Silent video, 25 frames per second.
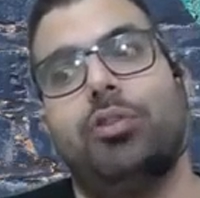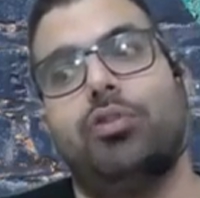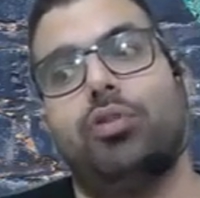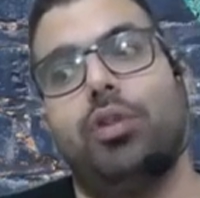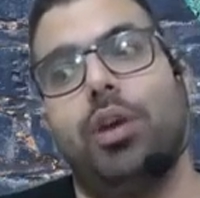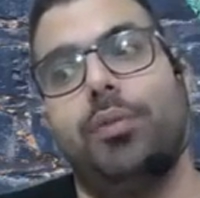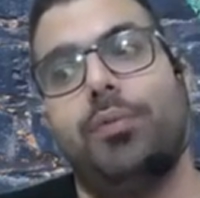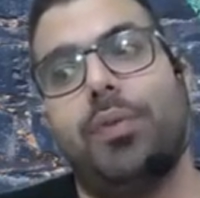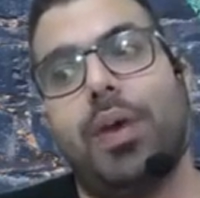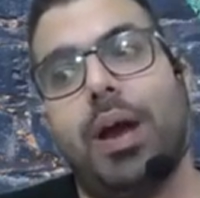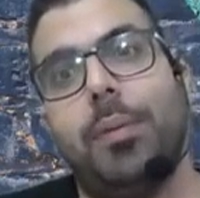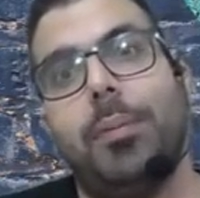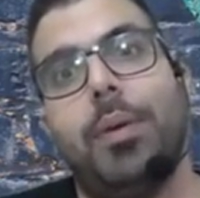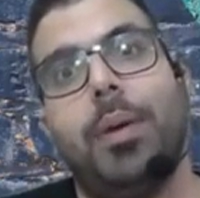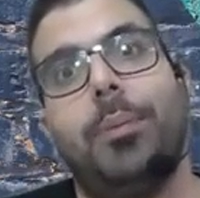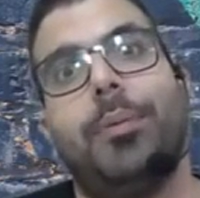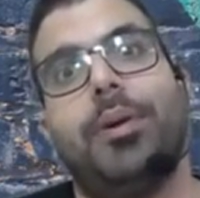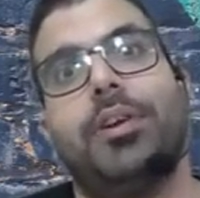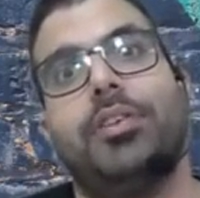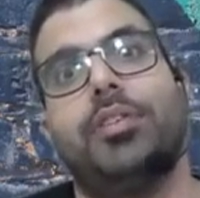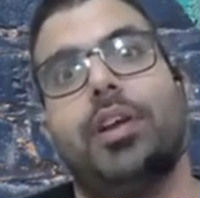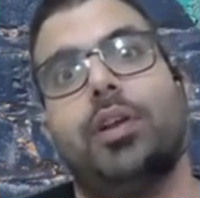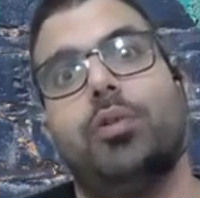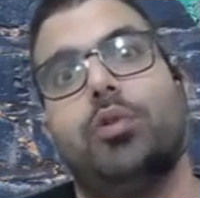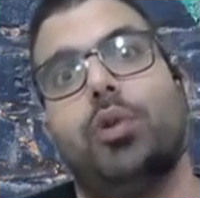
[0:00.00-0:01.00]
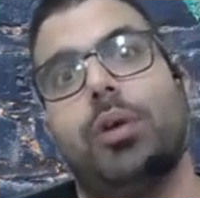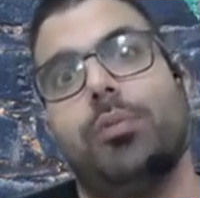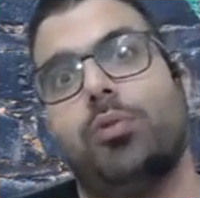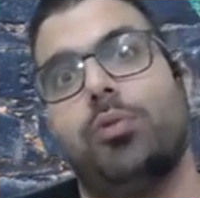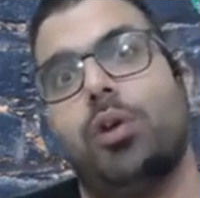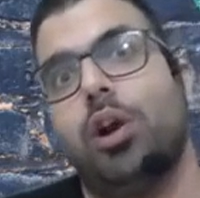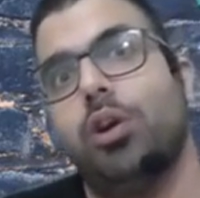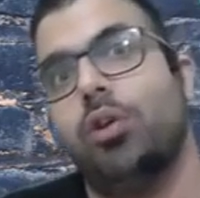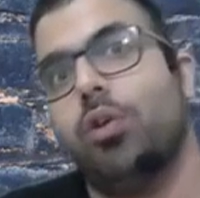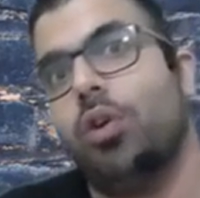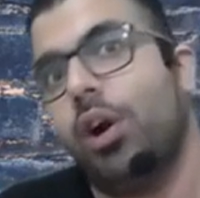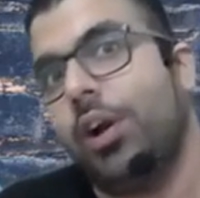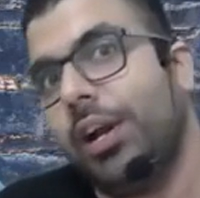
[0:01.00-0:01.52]
So if I am a person who have
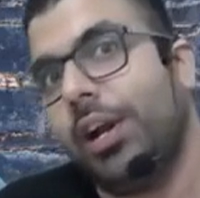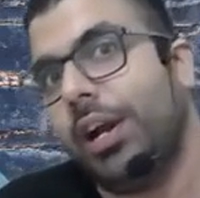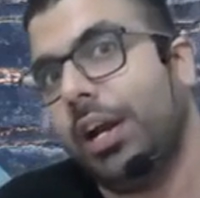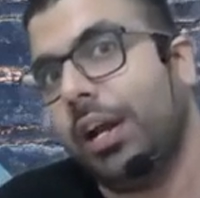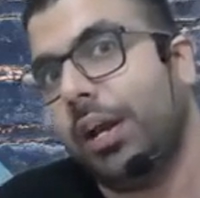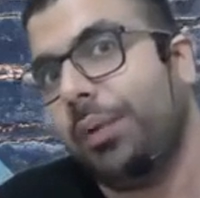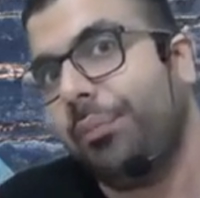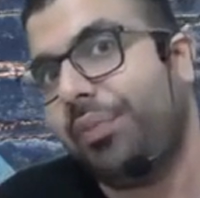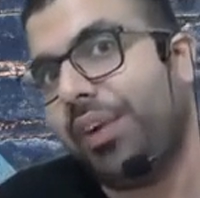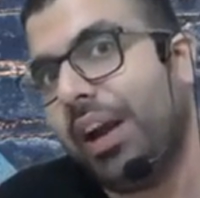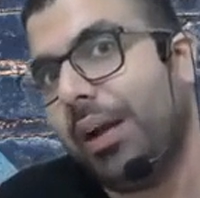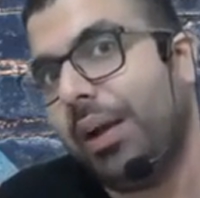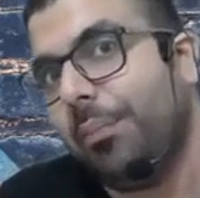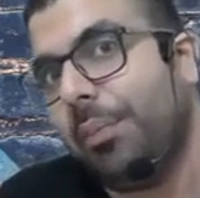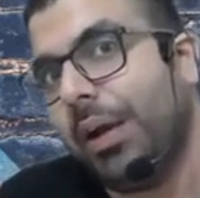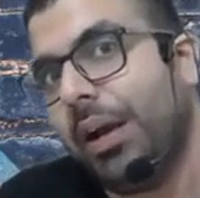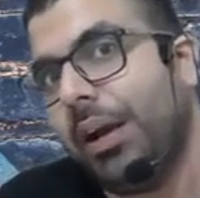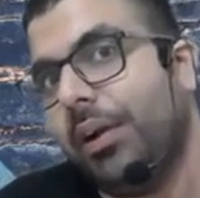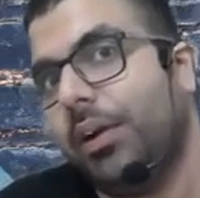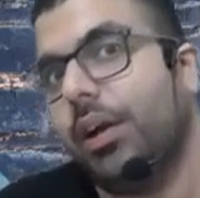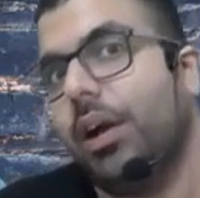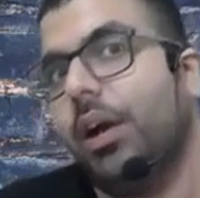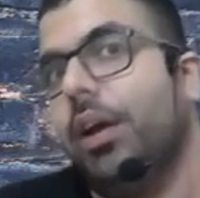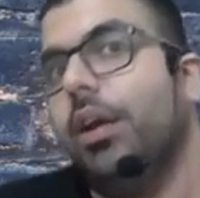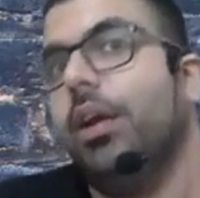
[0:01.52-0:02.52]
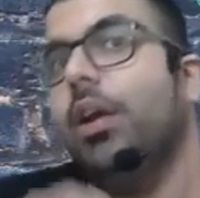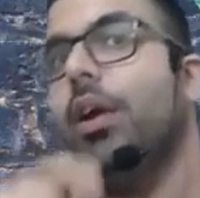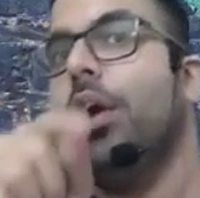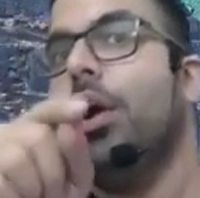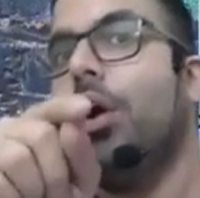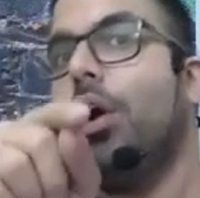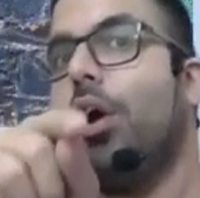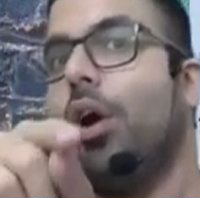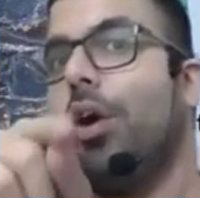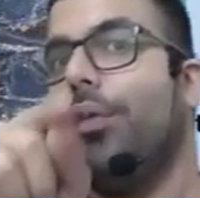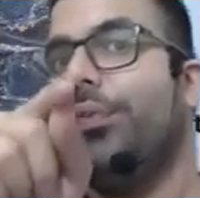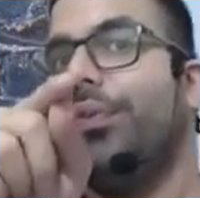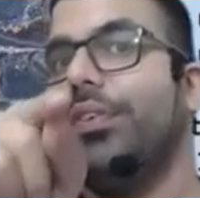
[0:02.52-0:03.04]
not gone ahead and filed my return,
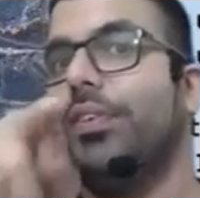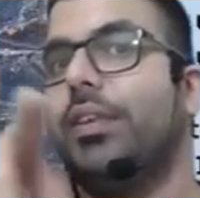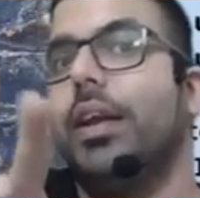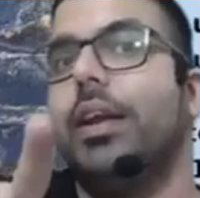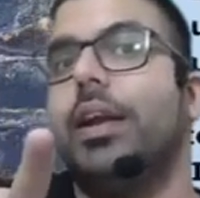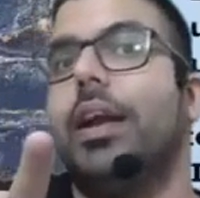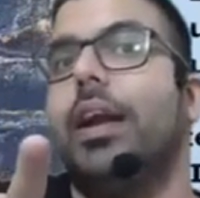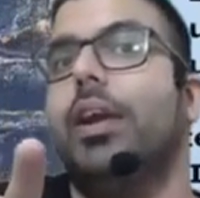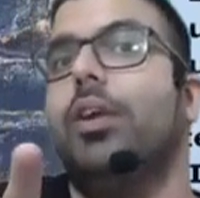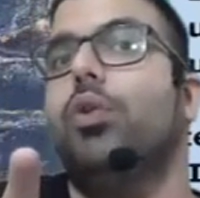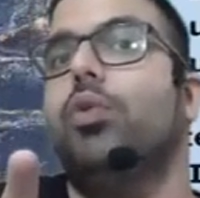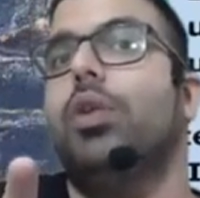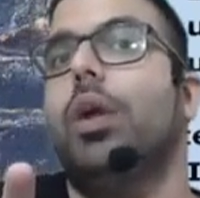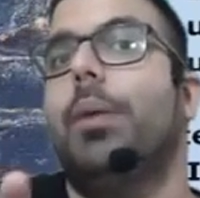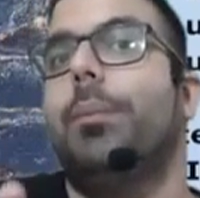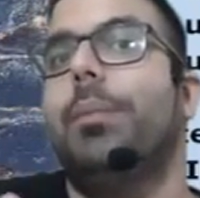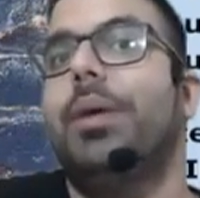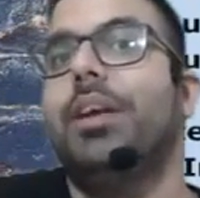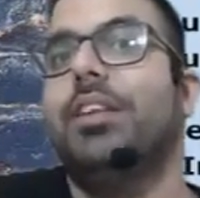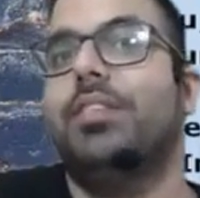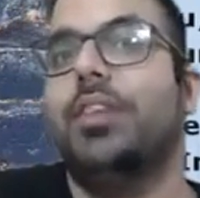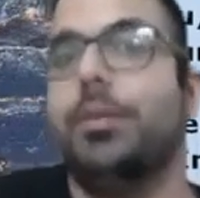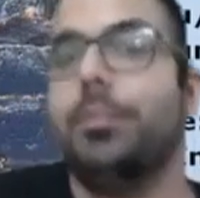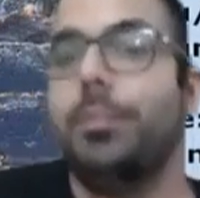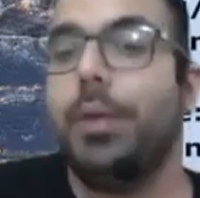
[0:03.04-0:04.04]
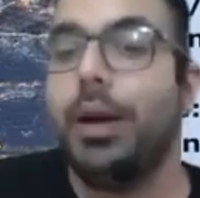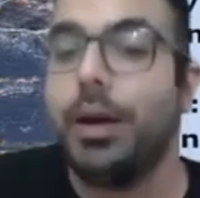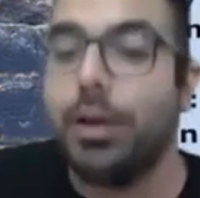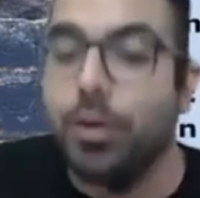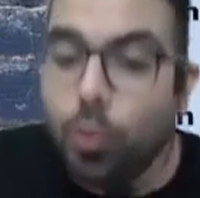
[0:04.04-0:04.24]
officer can do the best judgment.